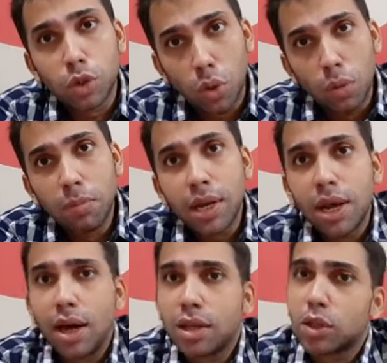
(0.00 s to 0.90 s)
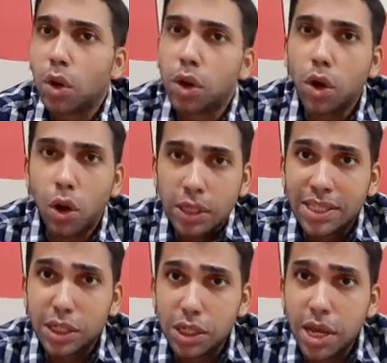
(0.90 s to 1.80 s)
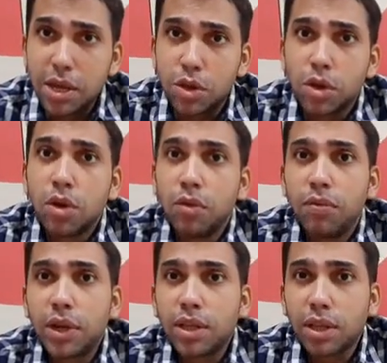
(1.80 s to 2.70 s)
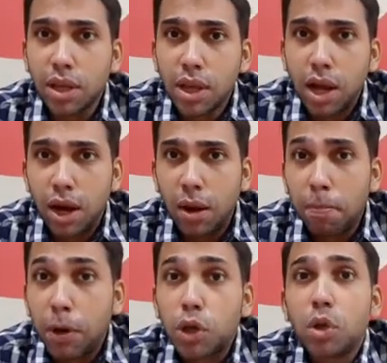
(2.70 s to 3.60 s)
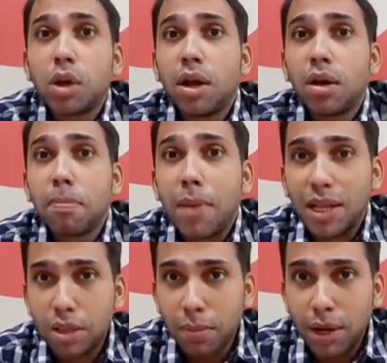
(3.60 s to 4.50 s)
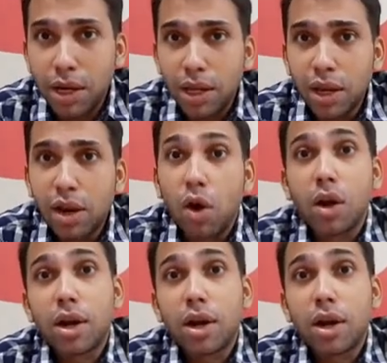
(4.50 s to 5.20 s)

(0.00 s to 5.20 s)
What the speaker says: home riyaz or on stage with a particular mathematical or